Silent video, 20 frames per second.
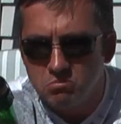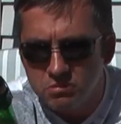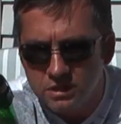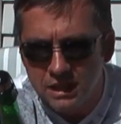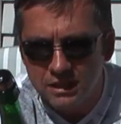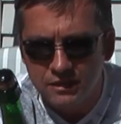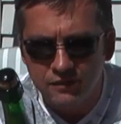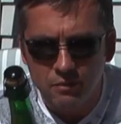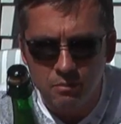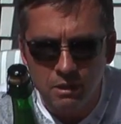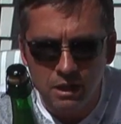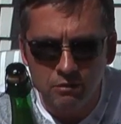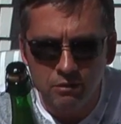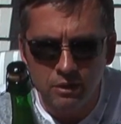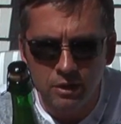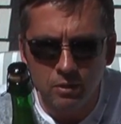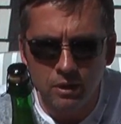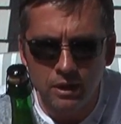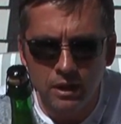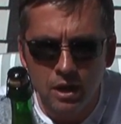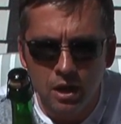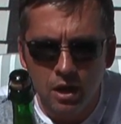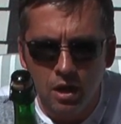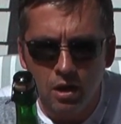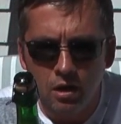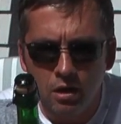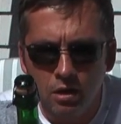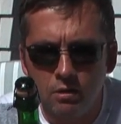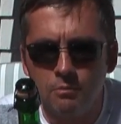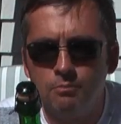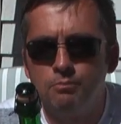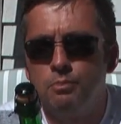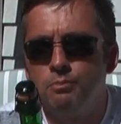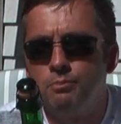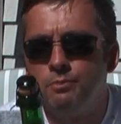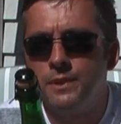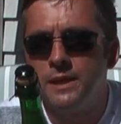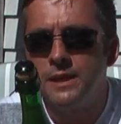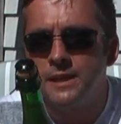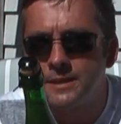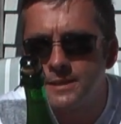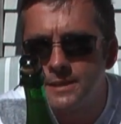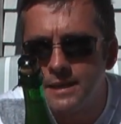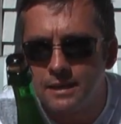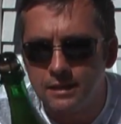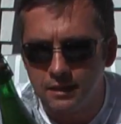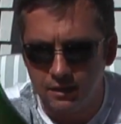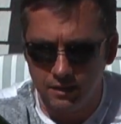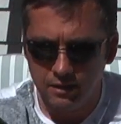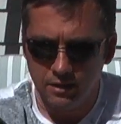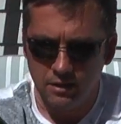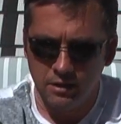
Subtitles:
Sounds familiar anyway. BSL,